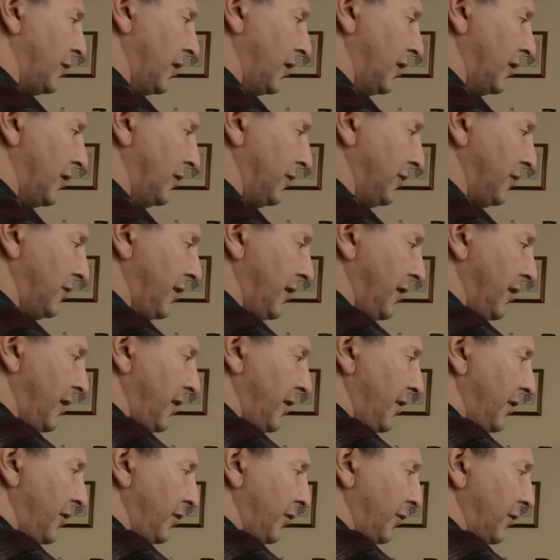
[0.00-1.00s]
of
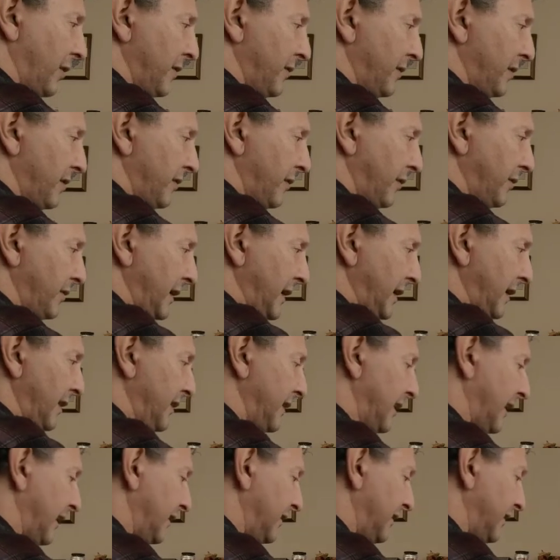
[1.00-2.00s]
the derivative of e to
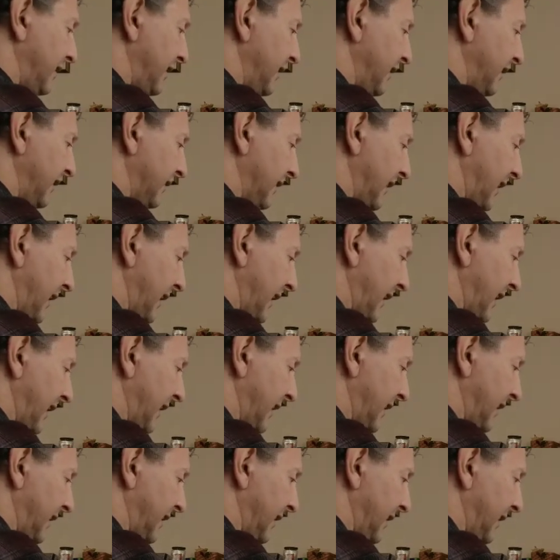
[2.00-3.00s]
the at is
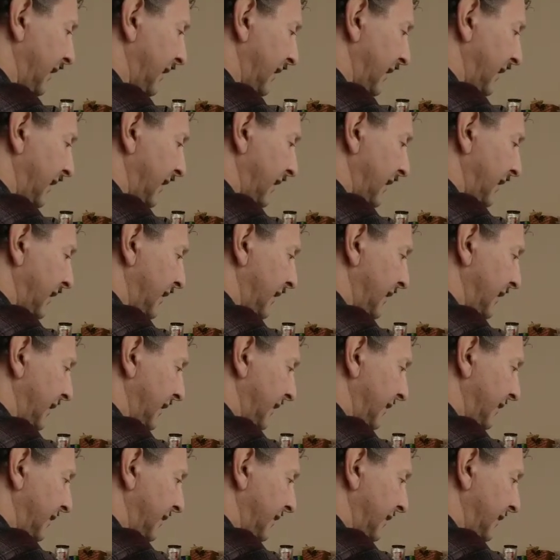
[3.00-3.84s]
a e